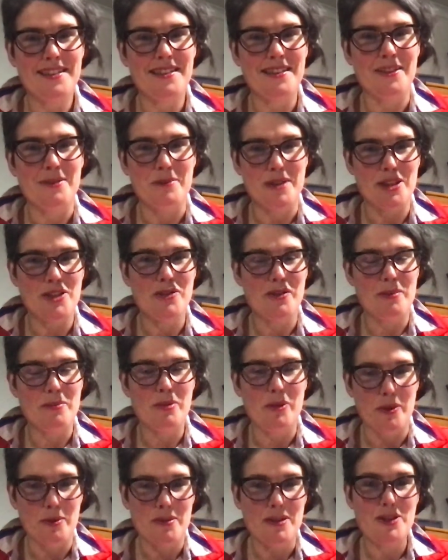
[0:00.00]
on which your
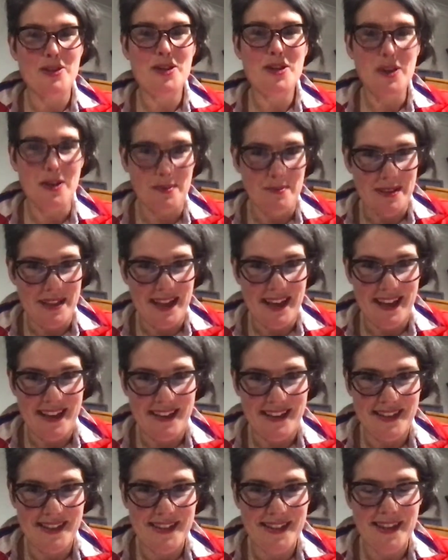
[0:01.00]
employment
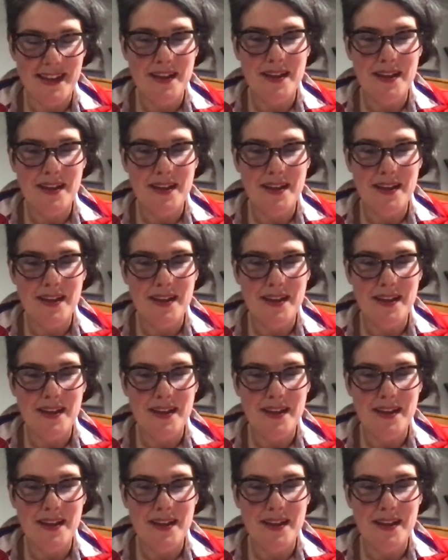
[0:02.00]
terminates.